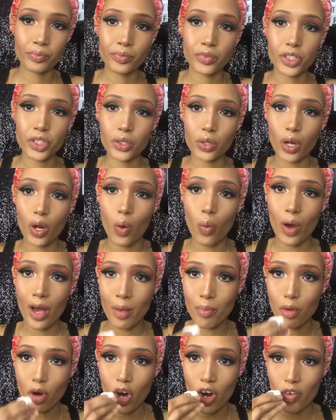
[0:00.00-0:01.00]
just gonna
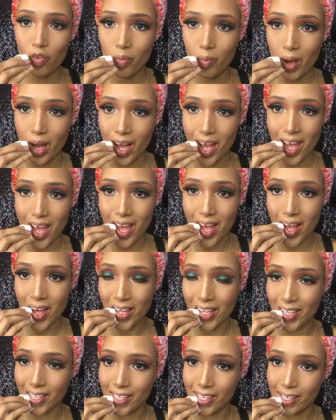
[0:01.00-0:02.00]
wipe off my
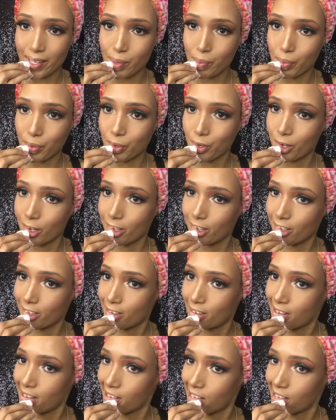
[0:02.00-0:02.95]
lip oil.